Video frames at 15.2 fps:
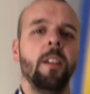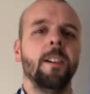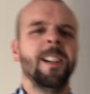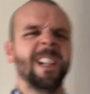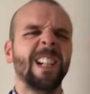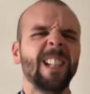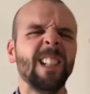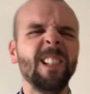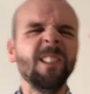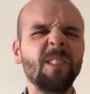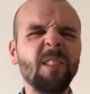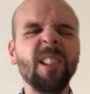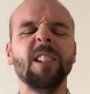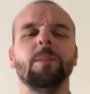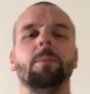
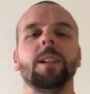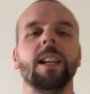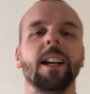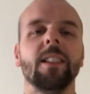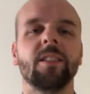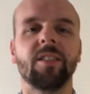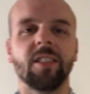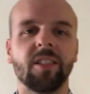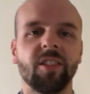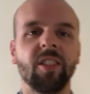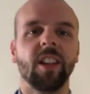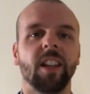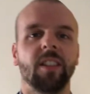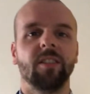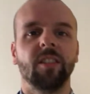Hallelujah, we had
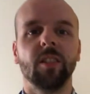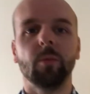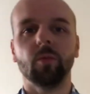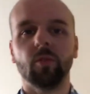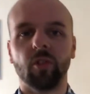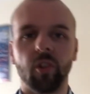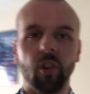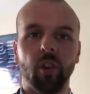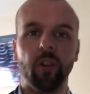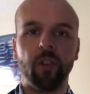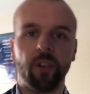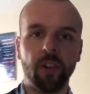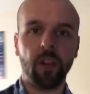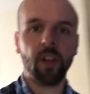success. It was good.